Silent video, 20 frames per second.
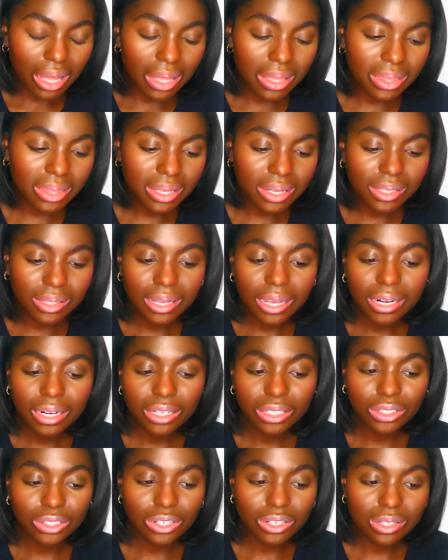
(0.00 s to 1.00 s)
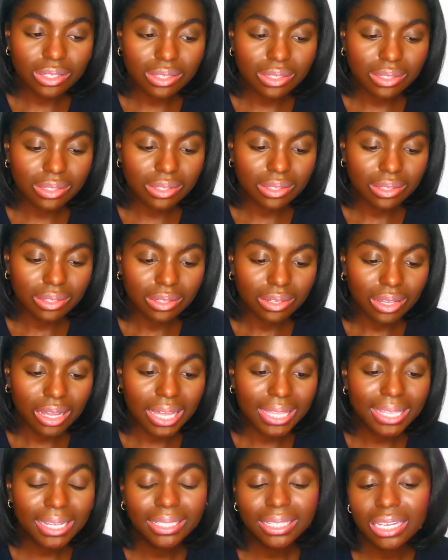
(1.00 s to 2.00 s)
think that it looks
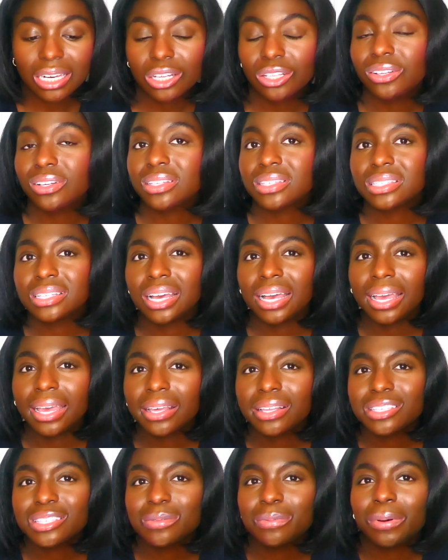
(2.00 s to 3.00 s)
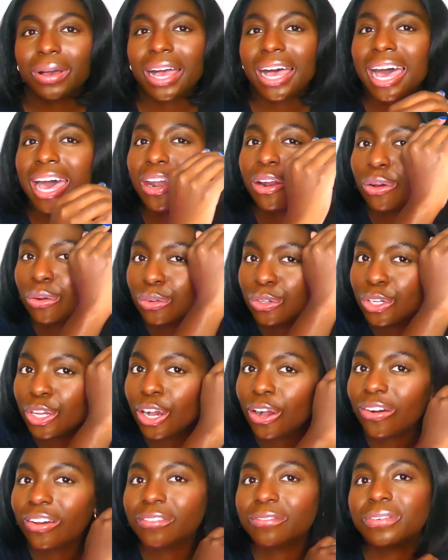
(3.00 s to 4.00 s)
nice, but I don't
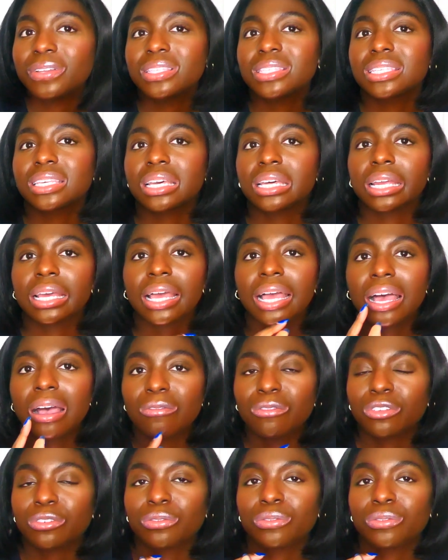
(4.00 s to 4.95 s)
know if it's gonna have